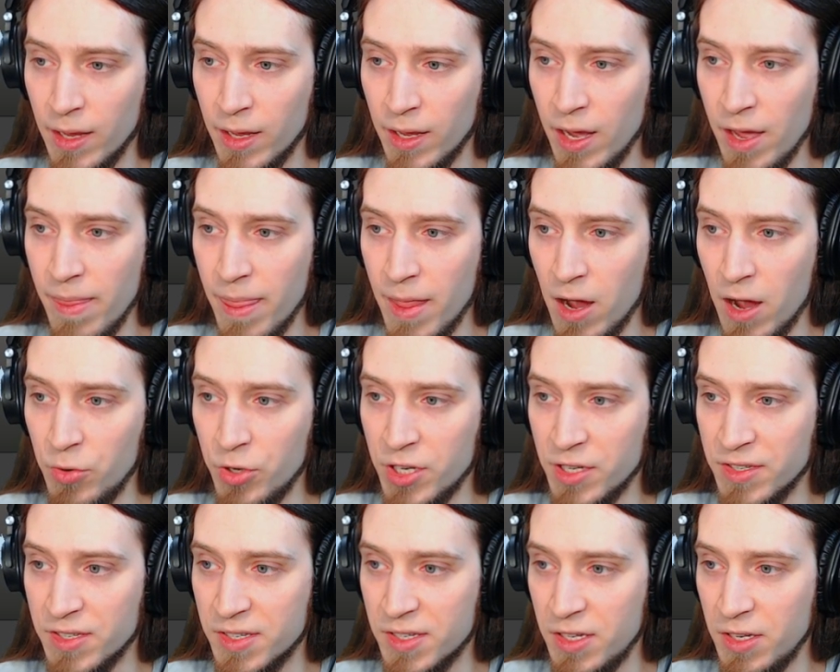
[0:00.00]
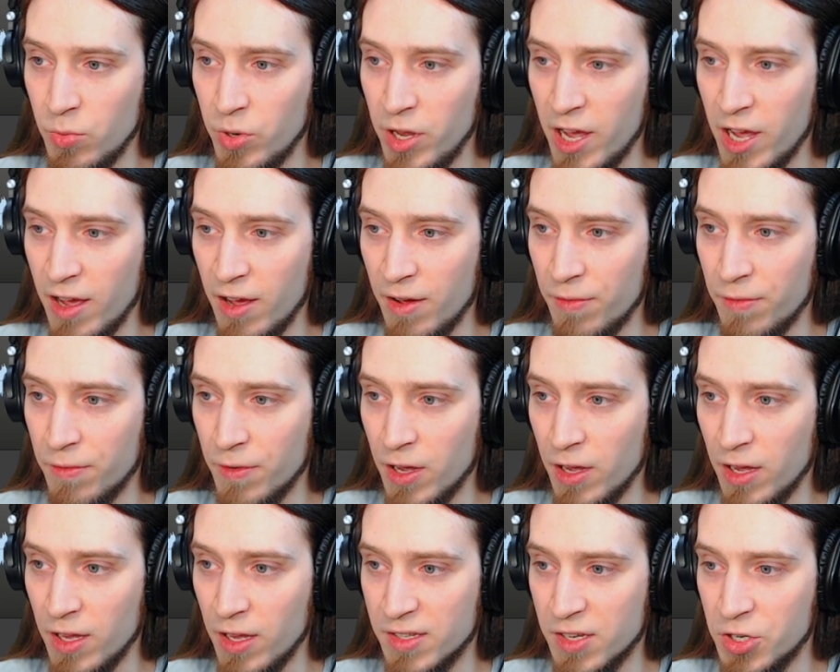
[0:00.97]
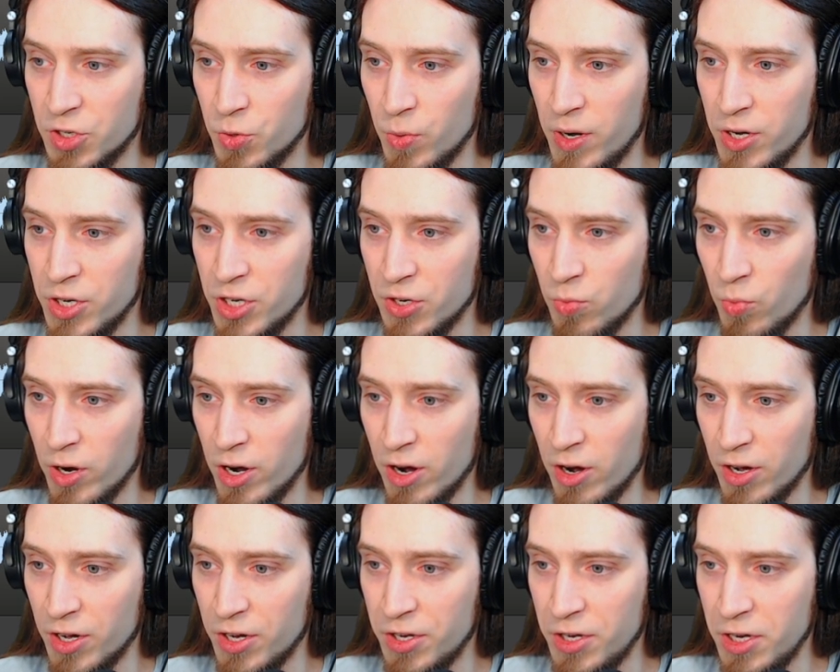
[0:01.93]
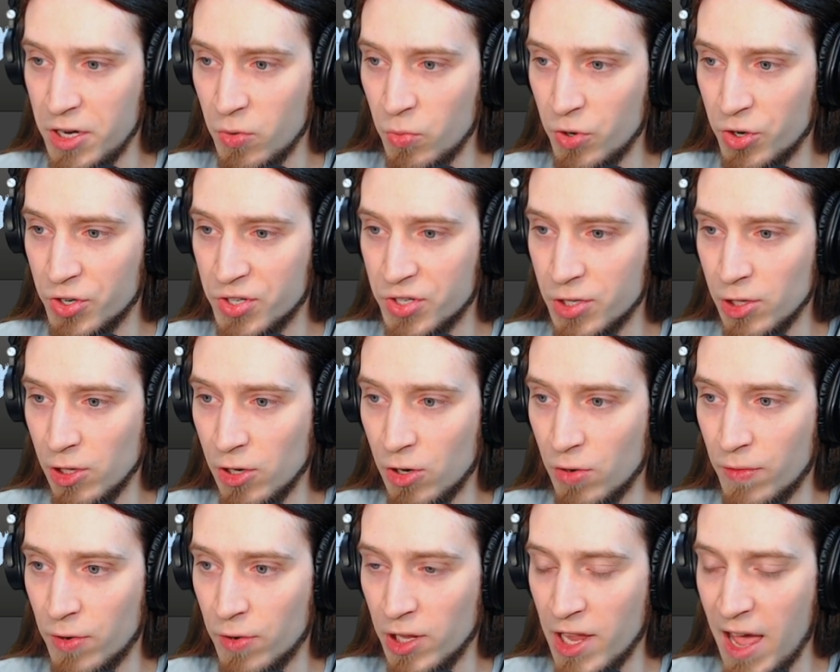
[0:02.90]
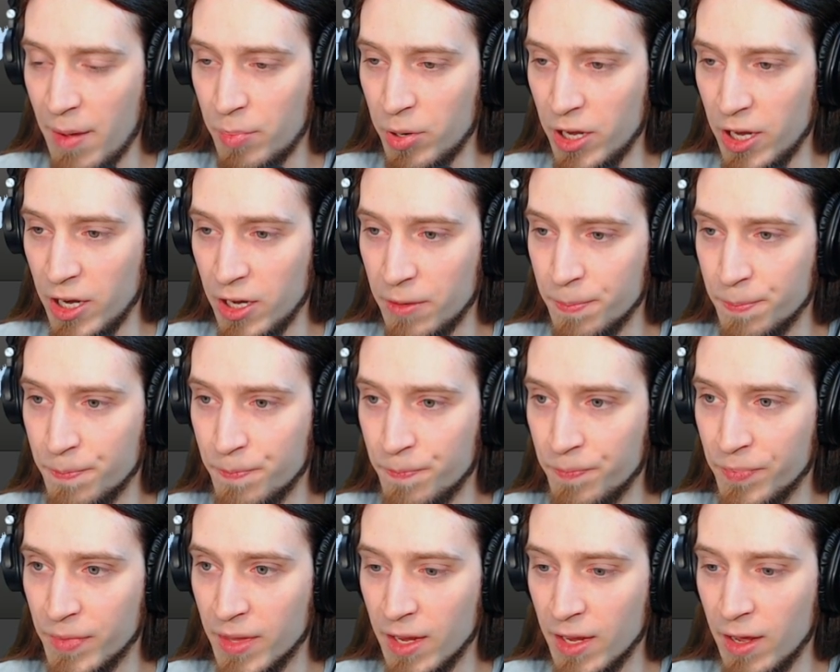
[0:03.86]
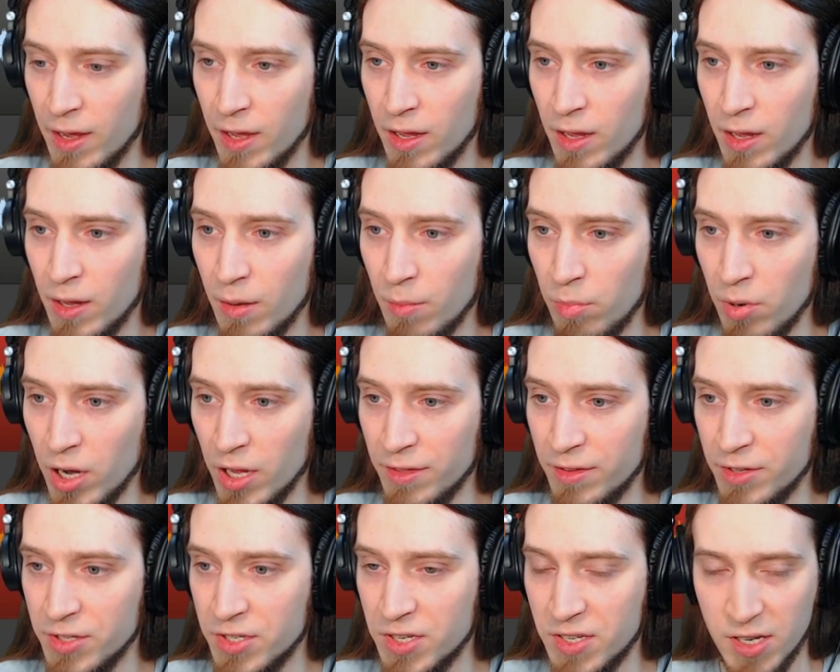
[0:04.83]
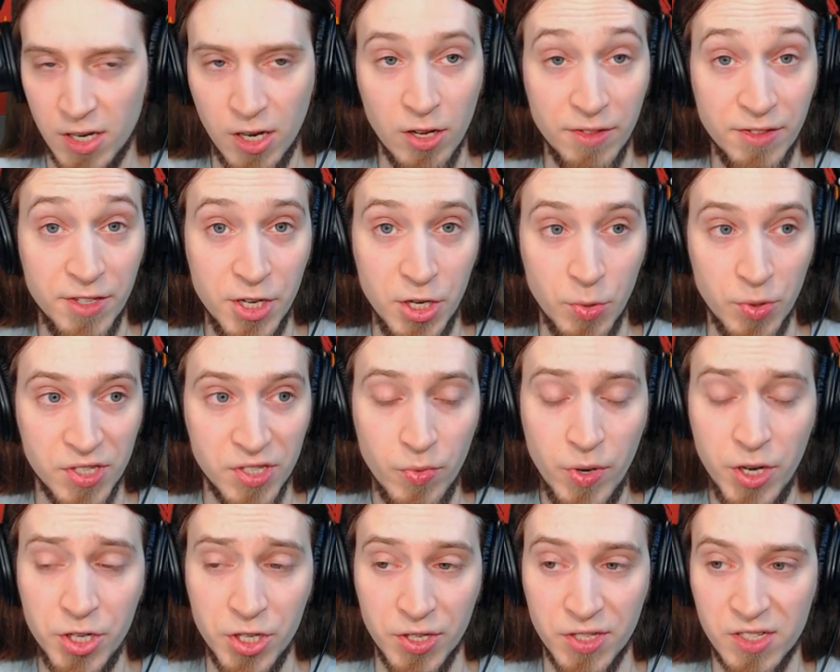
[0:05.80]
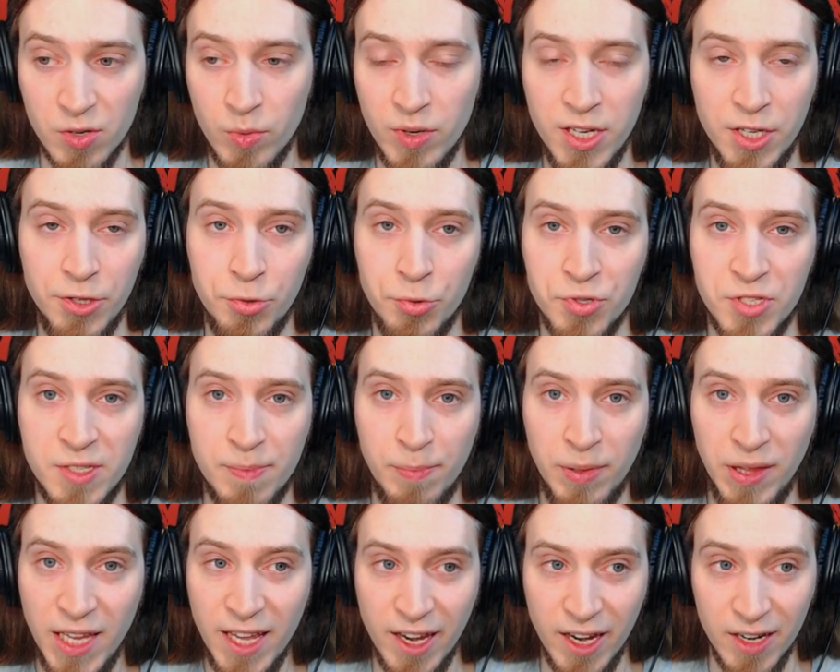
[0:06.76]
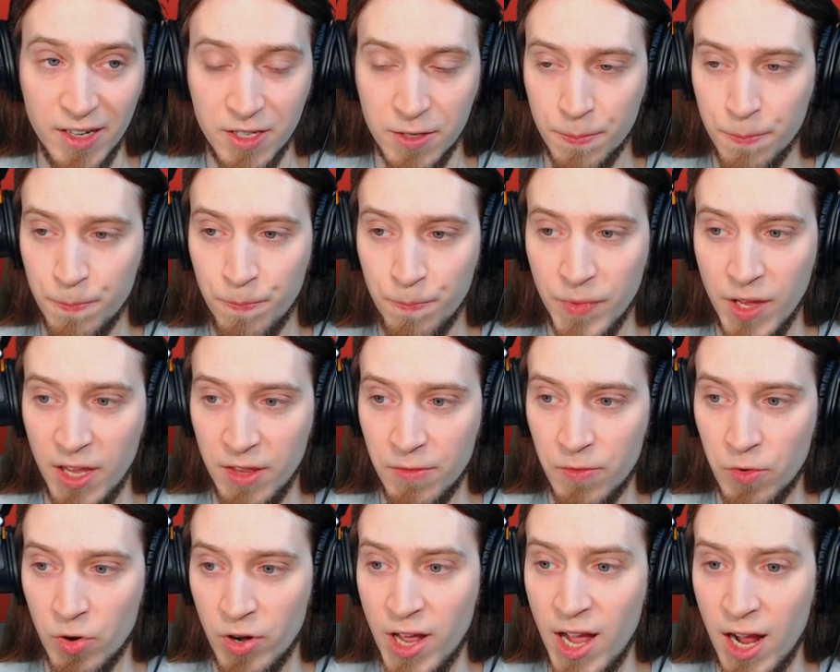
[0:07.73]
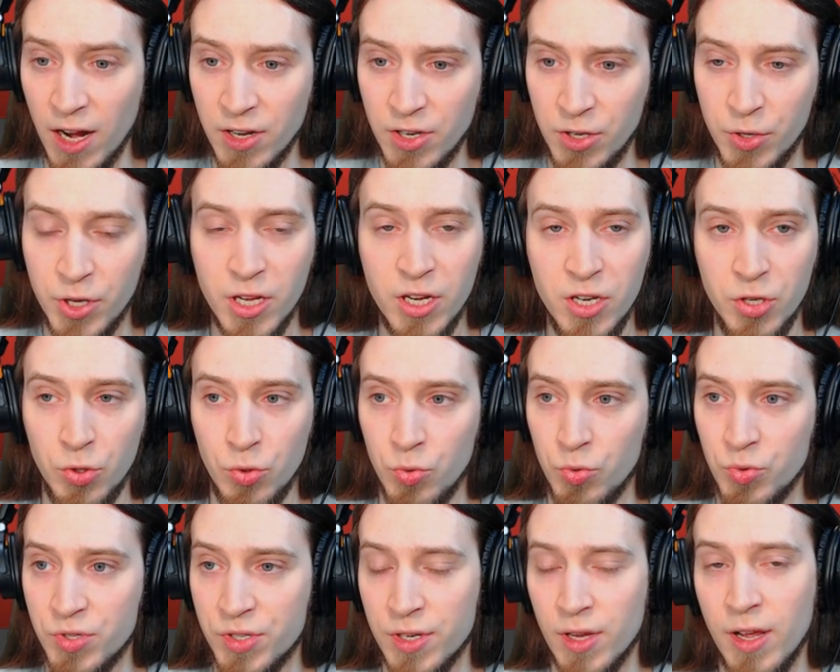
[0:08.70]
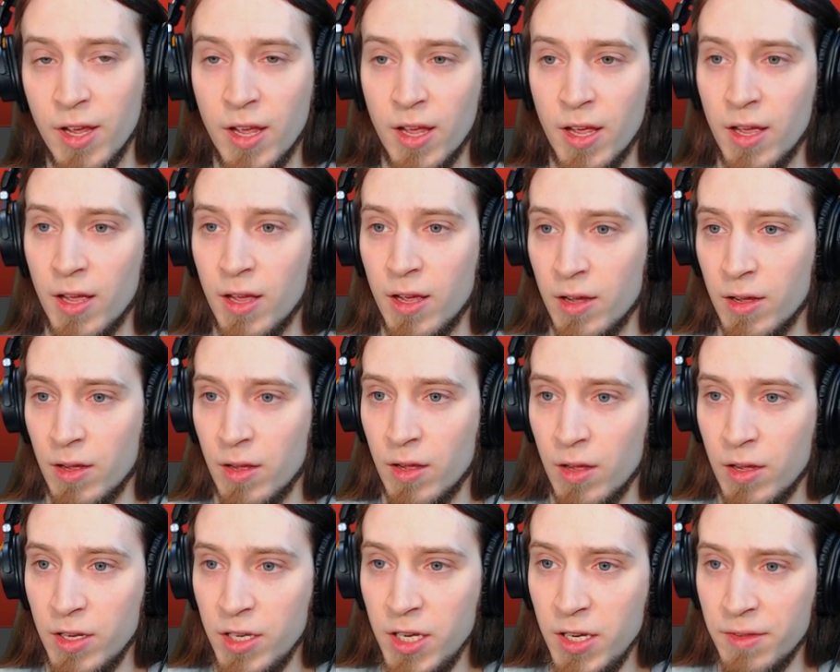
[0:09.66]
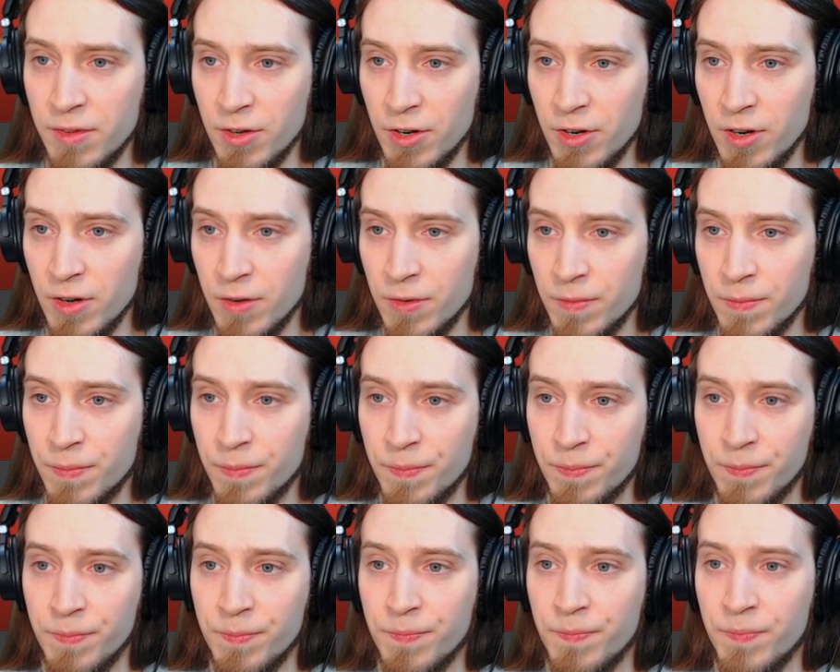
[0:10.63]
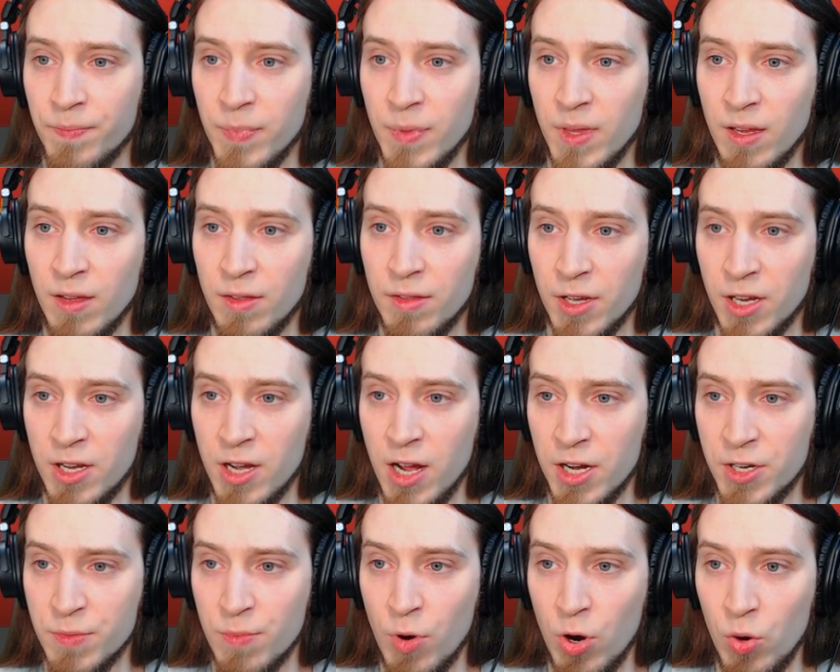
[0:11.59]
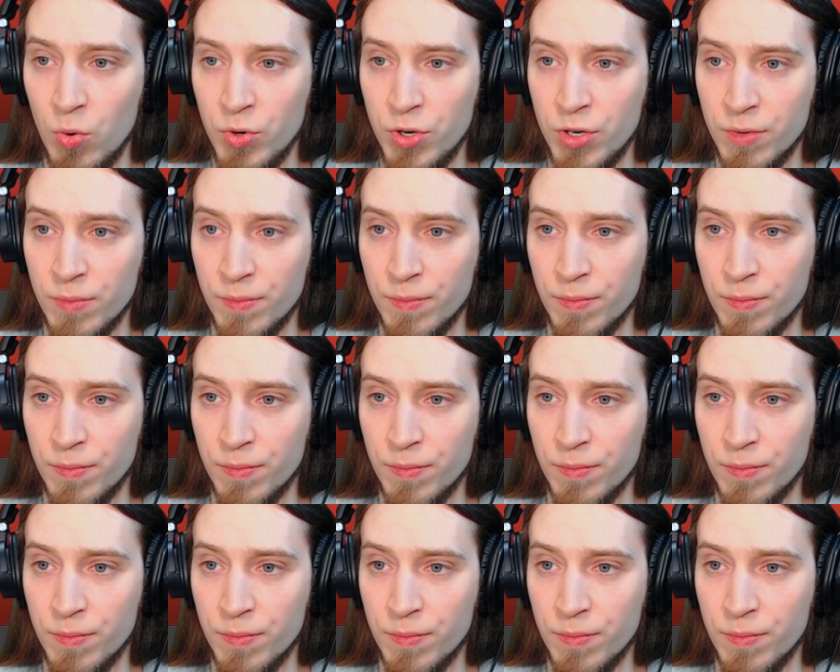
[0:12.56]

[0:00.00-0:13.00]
And now you can see we have a situation where here we're still overlapping, but this is a continuous region, so we need to split it. And for that, you can use either the cut mode